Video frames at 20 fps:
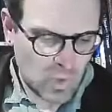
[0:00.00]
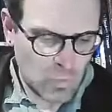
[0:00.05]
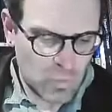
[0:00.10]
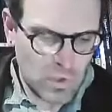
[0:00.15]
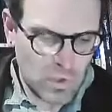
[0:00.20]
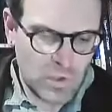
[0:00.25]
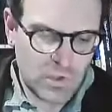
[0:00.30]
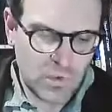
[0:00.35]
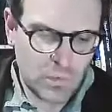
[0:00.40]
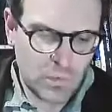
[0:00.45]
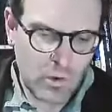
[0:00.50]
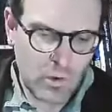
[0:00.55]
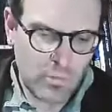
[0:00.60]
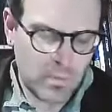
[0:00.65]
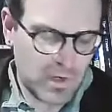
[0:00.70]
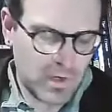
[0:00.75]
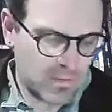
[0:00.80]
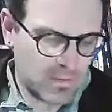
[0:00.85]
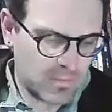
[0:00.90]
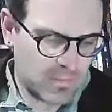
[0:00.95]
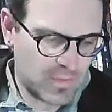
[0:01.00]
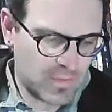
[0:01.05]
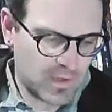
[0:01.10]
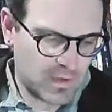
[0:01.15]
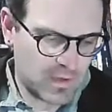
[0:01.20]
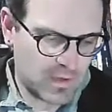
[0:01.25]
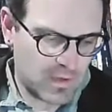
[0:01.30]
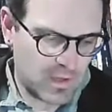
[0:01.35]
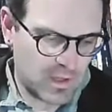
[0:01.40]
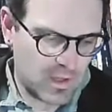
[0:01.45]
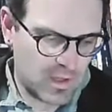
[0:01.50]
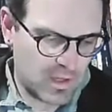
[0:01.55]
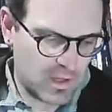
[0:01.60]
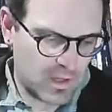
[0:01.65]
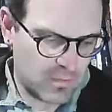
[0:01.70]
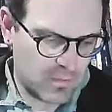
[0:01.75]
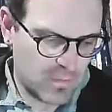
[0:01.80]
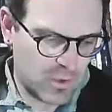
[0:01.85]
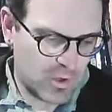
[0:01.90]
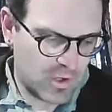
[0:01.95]
we do open up the
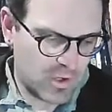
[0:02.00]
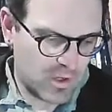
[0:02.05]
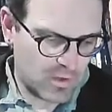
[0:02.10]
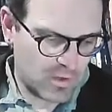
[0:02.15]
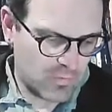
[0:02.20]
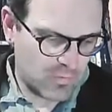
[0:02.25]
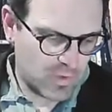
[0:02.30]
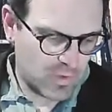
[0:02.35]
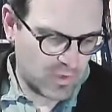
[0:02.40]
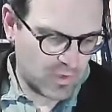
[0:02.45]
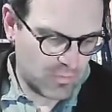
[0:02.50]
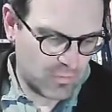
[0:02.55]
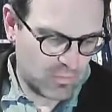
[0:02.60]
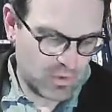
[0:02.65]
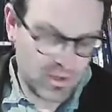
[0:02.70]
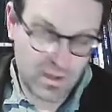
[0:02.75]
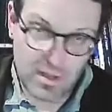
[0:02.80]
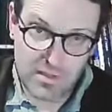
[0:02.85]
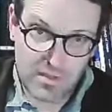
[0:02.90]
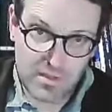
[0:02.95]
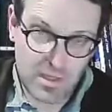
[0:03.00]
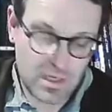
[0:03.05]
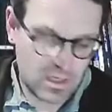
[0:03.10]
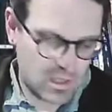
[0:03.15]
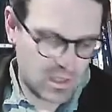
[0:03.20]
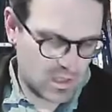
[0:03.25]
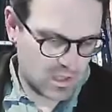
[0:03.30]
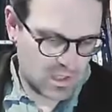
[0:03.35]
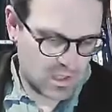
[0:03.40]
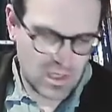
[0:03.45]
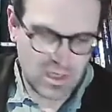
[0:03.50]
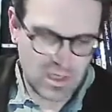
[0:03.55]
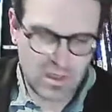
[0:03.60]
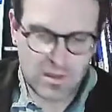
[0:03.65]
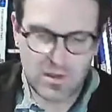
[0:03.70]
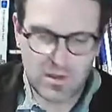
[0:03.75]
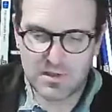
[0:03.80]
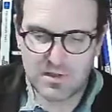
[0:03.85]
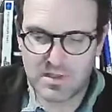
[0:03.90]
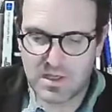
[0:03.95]
book with Athena again,
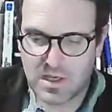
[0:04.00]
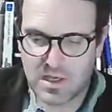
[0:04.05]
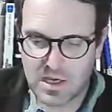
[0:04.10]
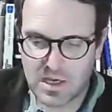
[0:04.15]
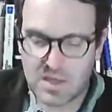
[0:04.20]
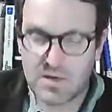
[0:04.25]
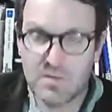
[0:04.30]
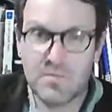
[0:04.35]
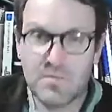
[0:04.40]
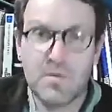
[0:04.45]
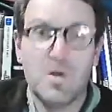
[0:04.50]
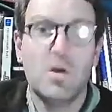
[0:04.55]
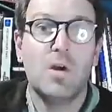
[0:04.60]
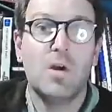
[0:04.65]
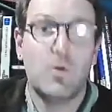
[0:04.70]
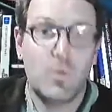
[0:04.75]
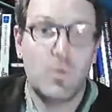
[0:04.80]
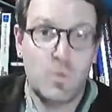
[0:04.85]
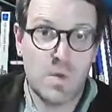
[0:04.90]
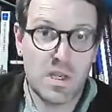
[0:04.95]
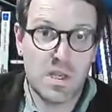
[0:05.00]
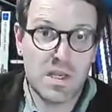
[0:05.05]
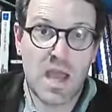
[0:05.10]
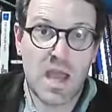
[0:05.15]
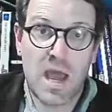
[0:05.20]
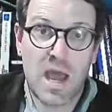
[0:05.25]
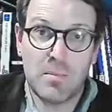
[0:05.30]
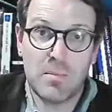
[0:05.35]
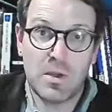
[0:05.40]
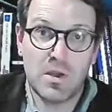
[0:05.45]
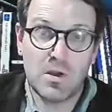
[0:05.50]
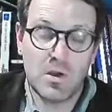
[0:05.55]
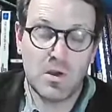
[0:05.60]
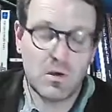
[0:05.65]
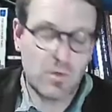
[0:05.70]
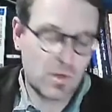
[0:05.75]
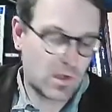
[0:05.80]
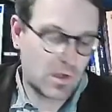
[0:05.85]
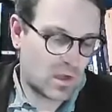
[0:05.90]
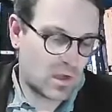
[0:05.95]
and there's that kind of recapping
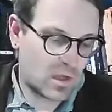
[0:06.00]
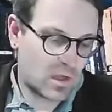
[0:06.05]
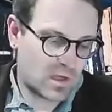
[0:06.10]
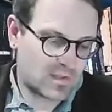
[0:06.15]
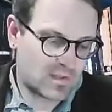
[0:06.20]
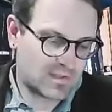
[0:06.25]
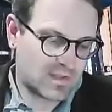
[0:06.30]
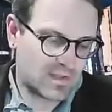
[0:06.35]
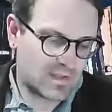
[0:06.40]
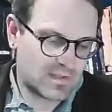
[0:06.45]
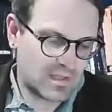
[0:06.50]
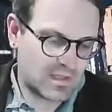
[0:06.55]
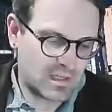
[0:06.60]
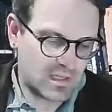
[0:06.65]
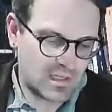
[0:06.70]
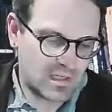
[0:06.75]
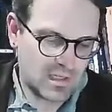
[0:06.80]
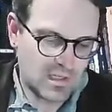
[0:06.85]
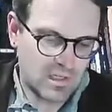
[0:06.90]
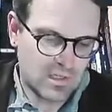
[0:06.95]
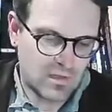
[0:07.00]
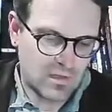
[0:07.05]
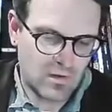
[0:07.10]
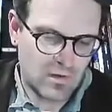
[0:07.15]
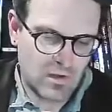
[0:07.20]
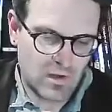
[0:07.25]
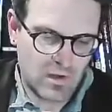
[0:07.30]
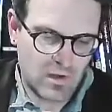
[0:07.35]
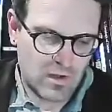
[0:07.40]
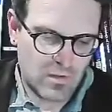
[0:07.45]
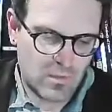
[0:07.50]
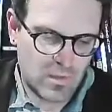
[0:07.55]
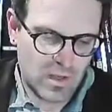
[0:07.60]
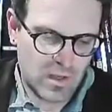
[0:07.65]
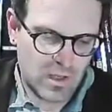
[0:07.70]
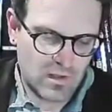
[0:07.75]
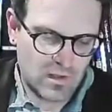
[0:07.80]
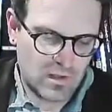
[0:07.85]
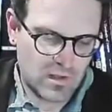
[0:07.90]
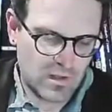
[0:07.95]
going on, as I said,
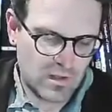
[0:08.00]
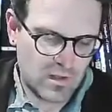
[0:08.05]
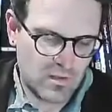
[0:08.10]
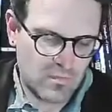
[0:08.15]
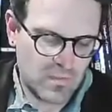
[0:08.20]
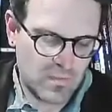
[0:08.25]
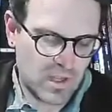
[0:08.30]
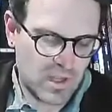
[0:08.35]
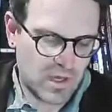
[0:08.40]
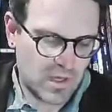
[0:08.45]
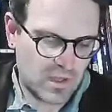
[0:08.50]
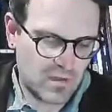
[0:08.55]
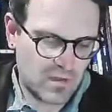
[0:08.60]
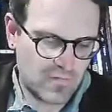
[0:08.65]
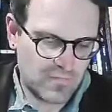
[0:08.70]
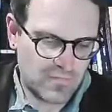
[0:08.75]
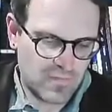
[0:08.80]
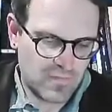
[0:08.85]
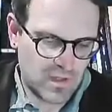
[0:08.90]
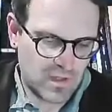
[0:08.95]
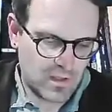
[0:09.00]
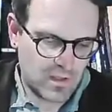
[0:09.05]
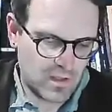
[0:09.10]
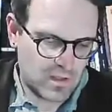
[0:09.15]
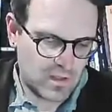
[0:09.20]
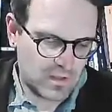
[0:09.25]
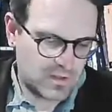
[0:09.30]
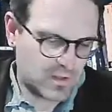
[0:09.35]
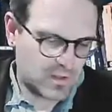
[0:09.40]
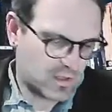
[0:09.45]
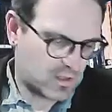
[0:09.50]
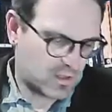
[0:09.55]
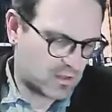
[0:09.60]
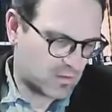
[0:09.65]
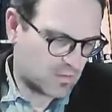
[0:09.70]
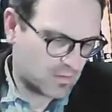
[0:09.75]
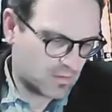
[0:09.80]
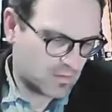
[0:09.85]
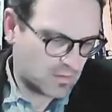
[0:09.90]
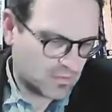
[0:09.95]
in the beginning of
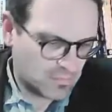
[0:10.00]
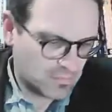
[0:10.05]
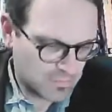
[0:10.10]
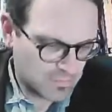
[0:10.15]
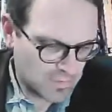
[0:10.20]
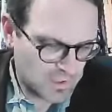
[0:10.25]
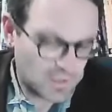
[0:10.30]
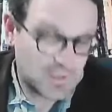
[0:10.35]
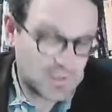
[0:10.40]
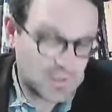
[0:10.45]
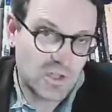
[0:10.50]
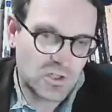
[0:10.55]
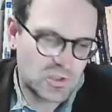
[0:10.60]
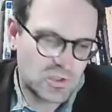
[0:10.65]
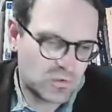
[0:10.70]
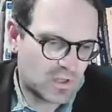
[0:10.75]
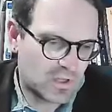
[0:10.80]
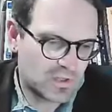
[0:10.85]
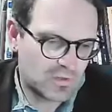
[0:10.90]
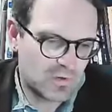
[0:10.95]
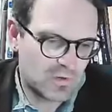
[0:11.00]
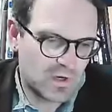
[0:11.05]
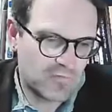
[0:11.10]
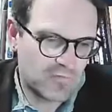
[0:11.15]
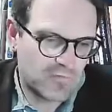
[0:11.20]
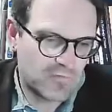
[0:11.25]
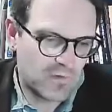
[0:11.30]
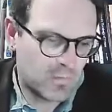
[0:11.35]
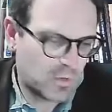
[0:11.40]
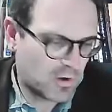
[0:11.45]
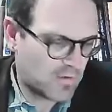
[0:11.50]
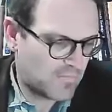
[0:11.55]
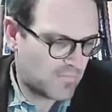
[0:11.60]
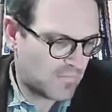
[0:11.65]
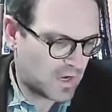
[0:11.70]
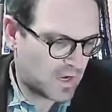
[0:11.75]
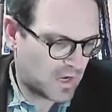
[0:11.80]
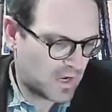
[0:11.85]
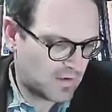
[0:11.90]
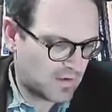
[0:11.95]
the contextualized reading for Book
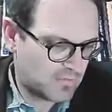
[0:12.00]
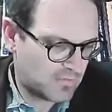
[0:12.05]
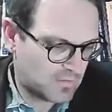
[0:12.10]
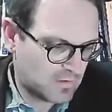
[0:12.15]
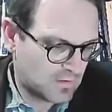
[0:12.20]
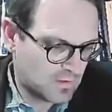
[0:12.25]
5.